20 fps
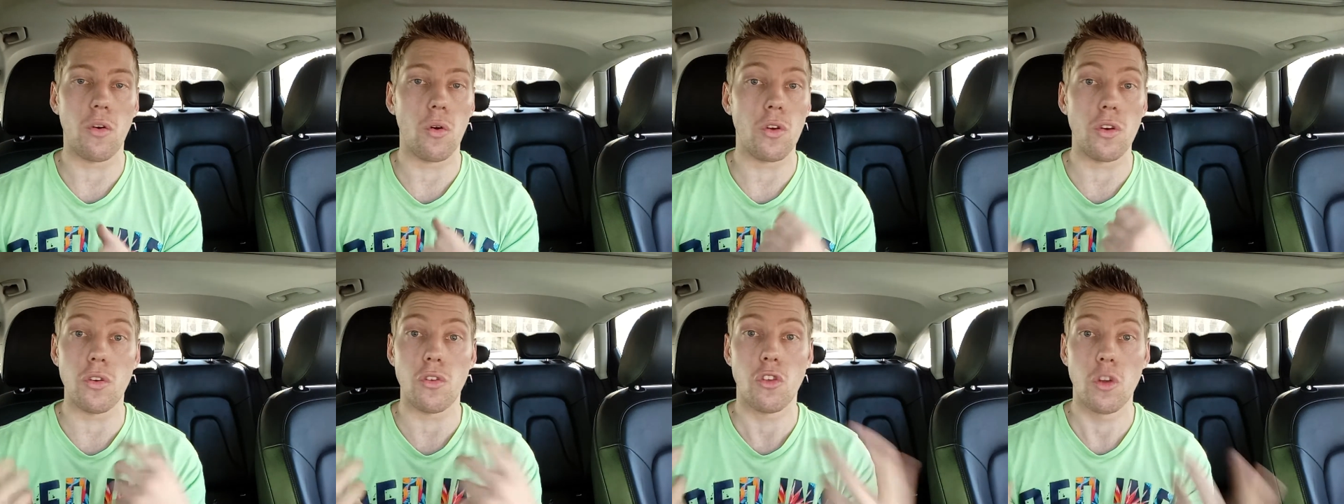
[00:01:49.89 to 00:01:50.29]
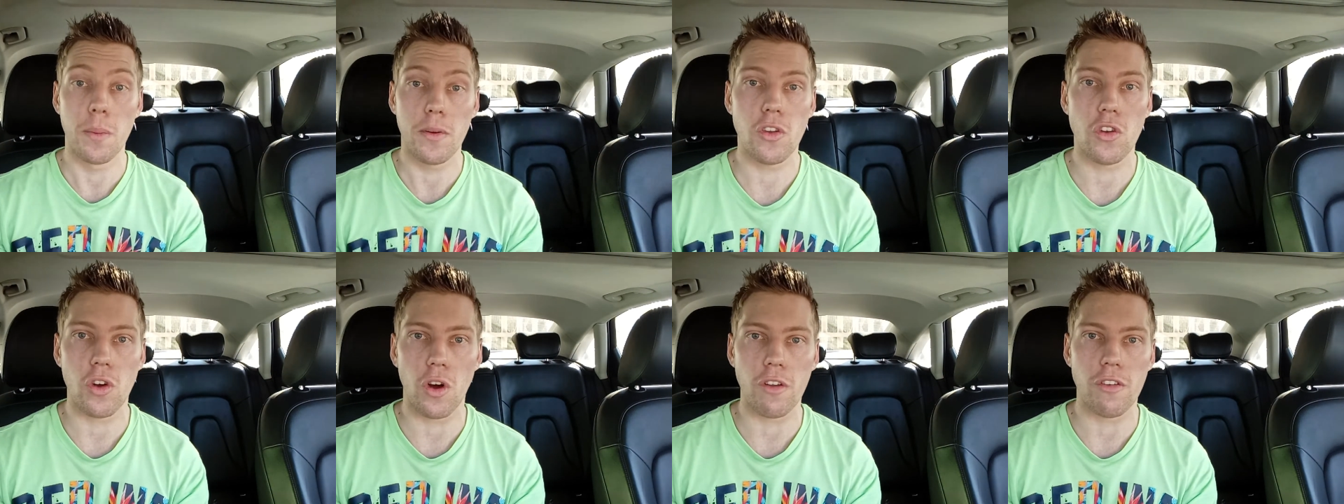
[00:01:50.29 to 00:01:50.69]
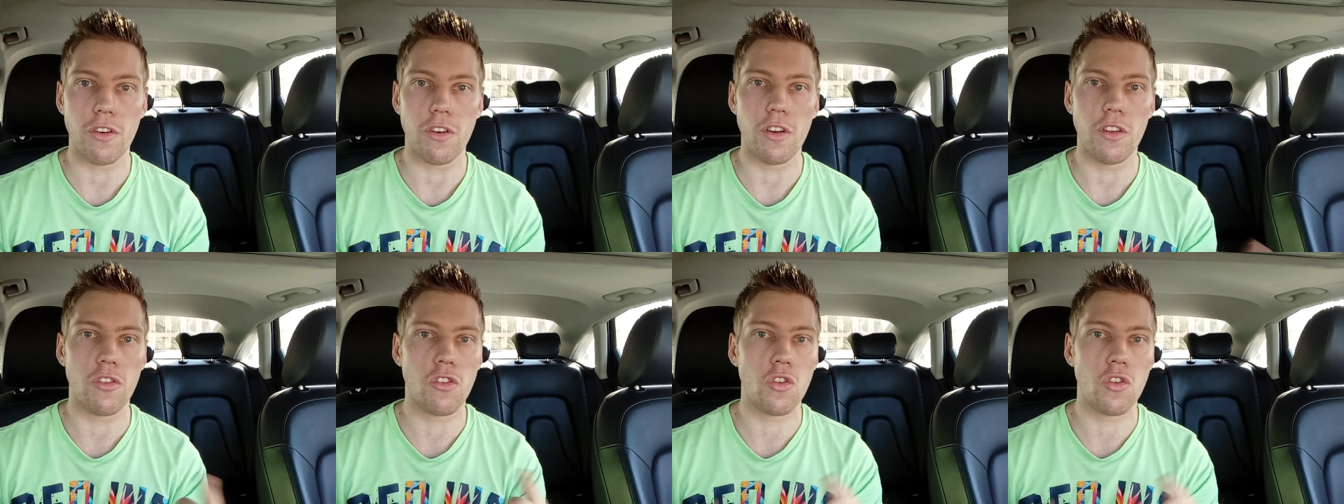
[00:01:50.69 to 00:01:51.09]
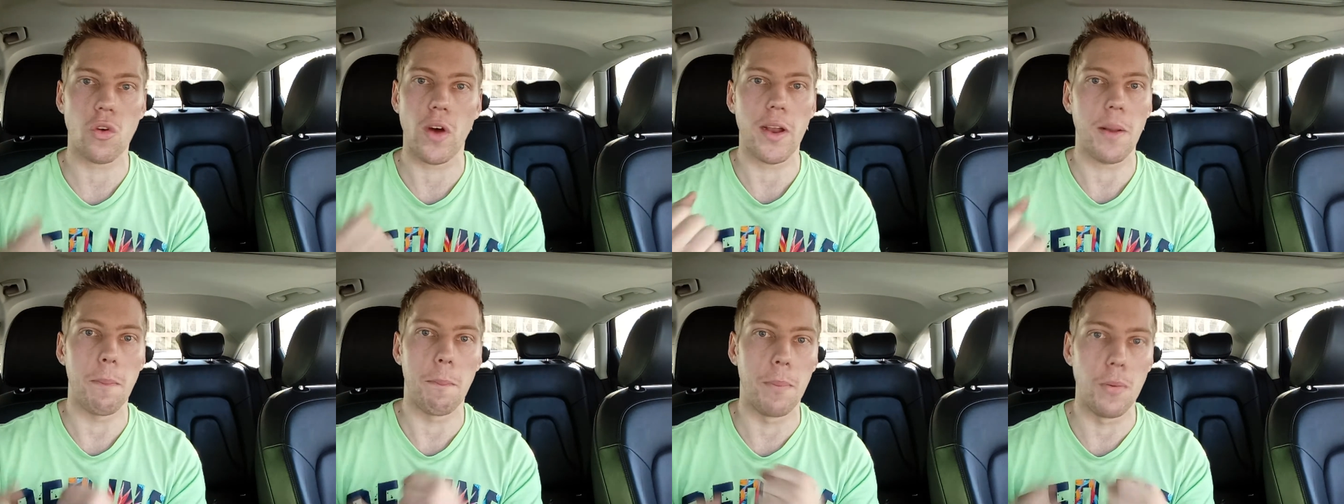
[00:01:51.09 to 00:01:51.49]
or your supercharger is
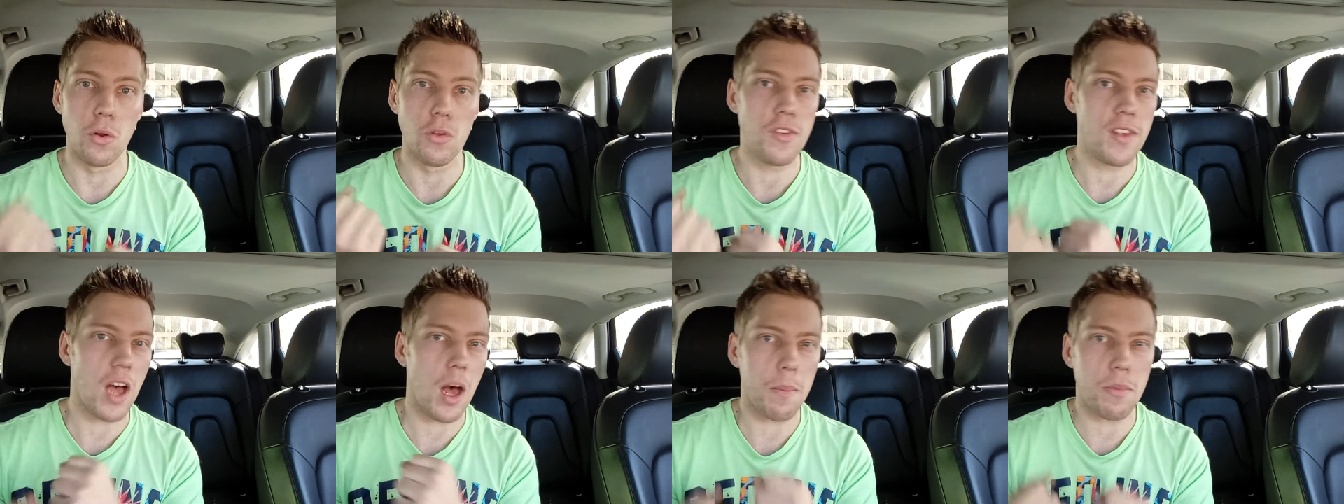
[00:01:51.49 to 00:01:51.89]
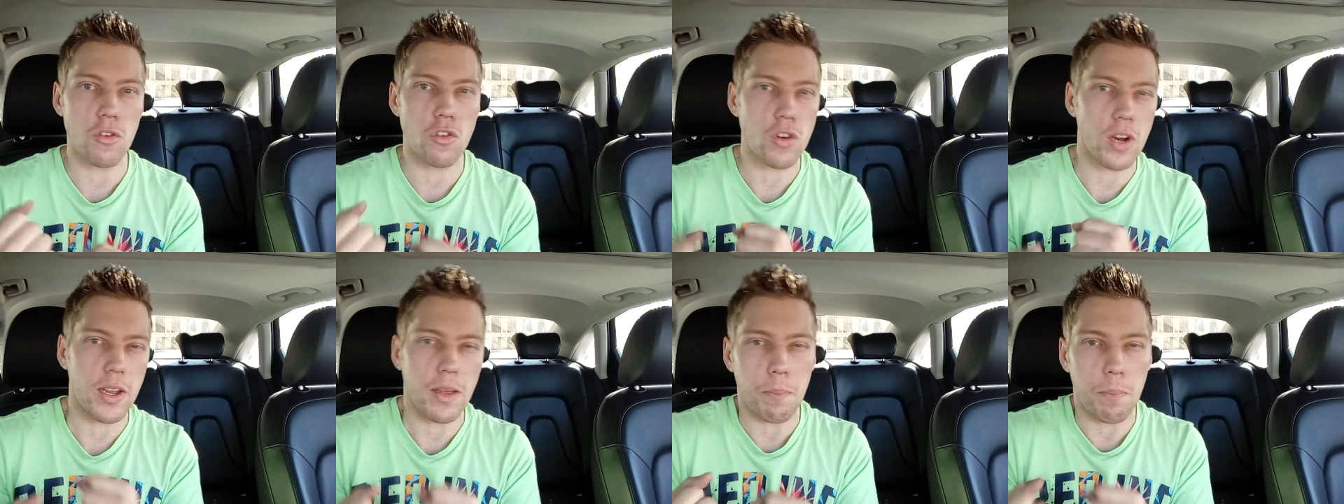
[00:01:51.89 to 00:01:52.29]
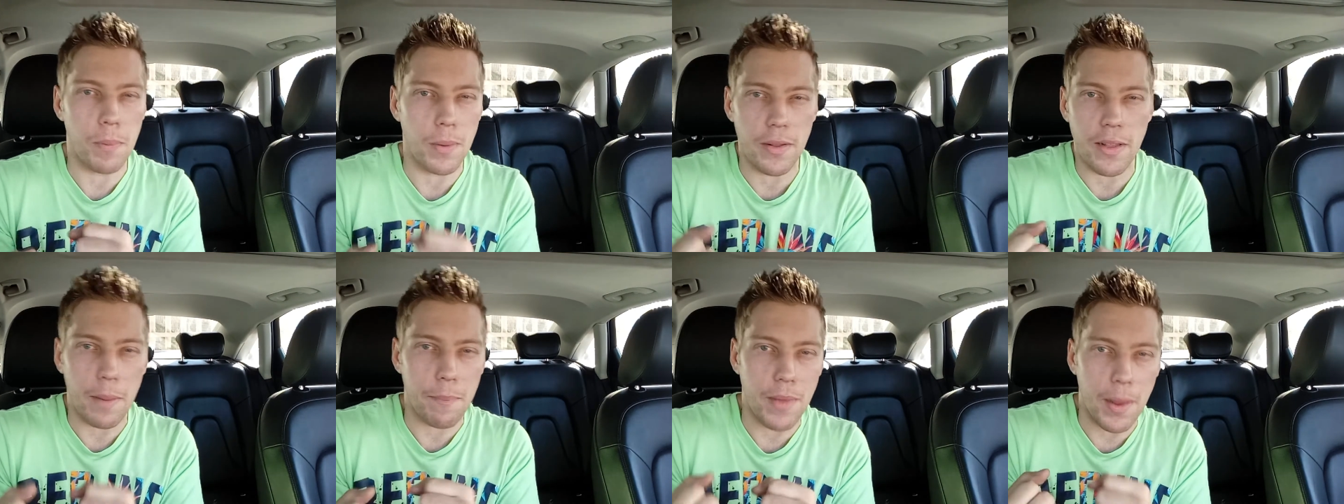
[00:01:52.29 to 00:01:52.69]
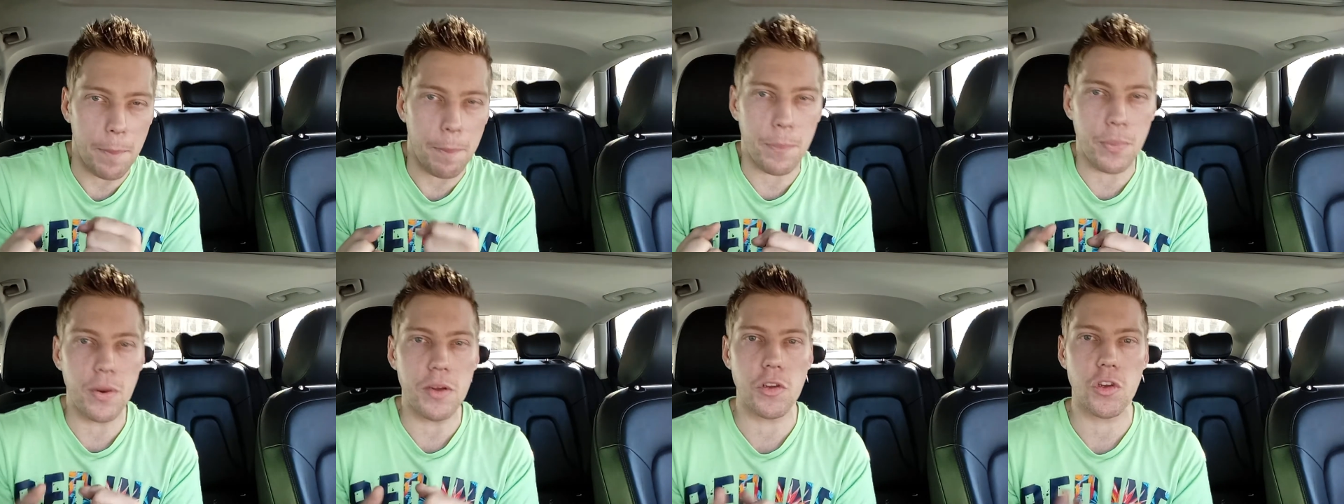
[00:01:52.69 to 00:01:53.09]
trying to boost up, is trying to build up
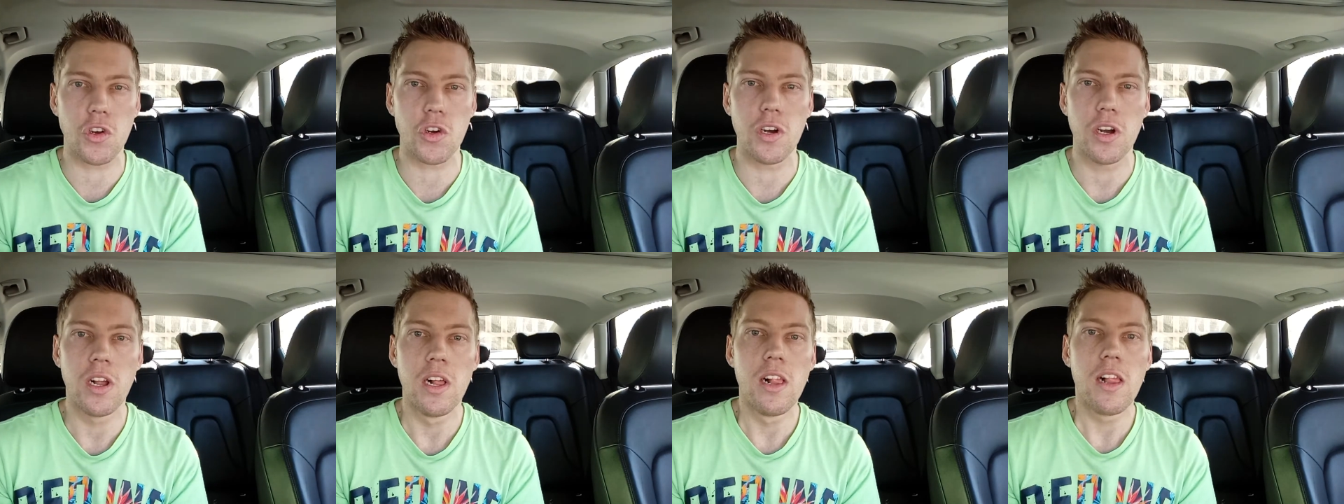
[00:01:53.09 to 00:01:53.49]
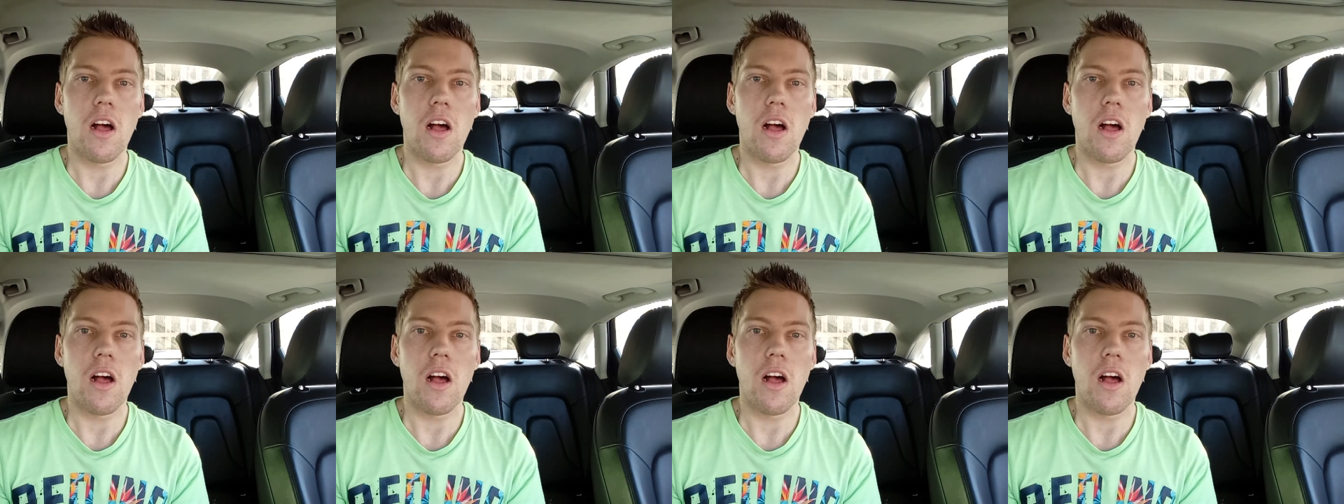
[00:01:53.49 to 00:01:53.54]
that pressure,